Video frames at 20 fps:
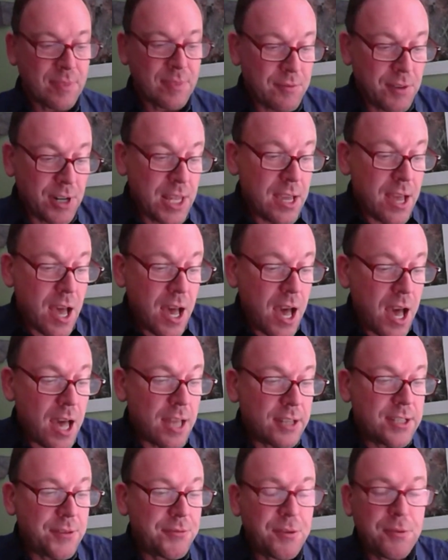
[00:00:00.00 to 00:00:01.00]
really
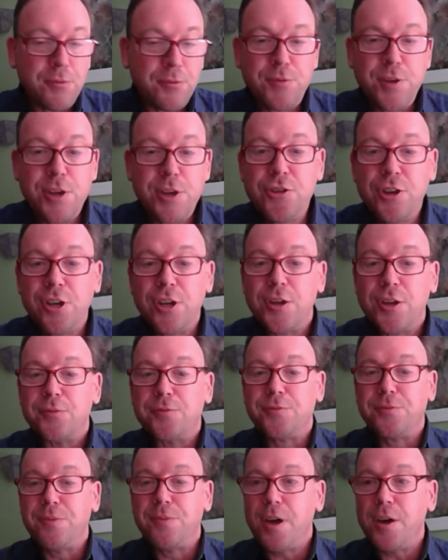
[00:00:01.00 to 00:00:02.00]
a different vision
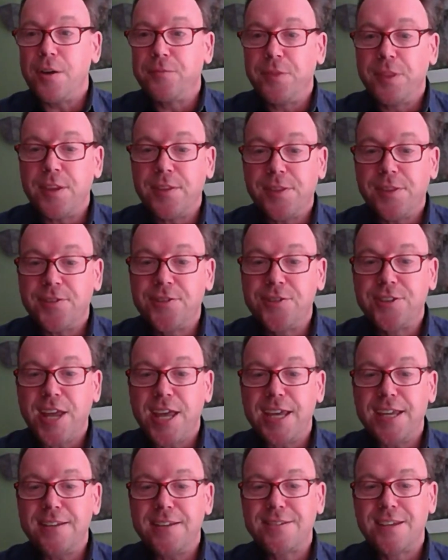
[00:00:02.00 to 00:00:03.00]
of the
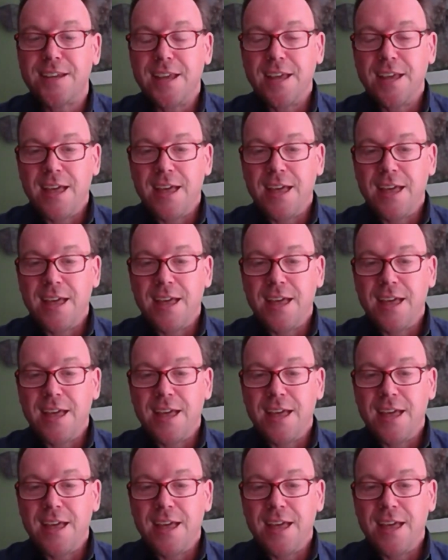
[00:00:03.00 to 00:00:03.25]
state,